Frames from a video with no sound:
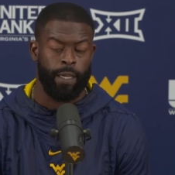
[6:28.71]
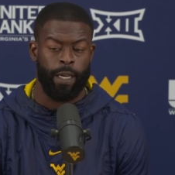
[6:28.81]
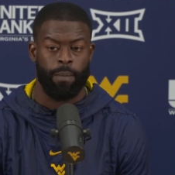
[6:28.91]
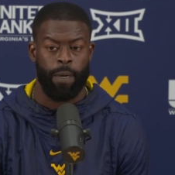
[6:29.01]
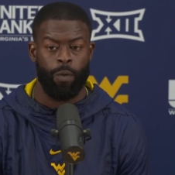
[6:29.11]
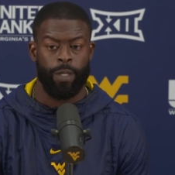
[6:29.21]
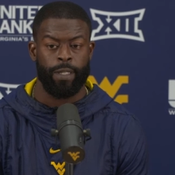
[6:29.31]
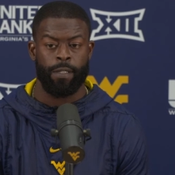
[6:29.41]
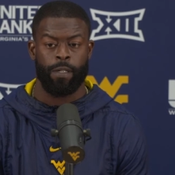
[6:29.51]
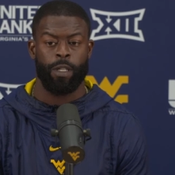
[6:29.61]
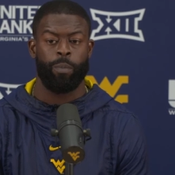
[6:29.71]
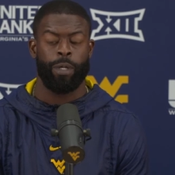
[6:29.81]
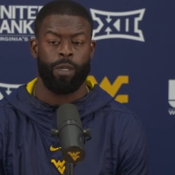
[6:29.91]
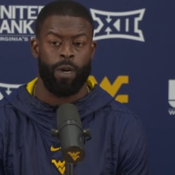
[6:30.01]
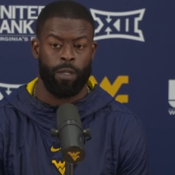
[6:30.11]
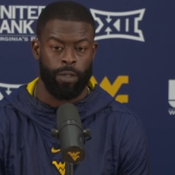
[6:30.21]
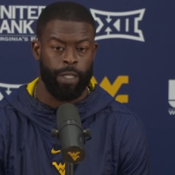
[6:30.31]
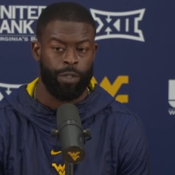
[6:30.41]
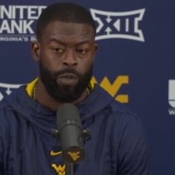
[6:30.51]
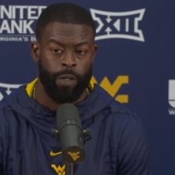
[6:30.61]
I wouldn't necessarily put it all on
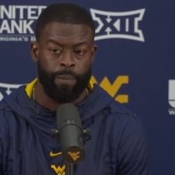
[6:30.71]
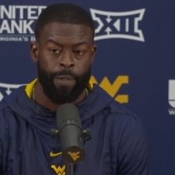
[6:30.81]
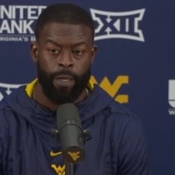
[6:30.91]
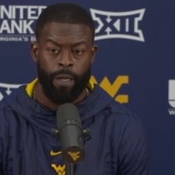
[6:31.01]
Nick Troy.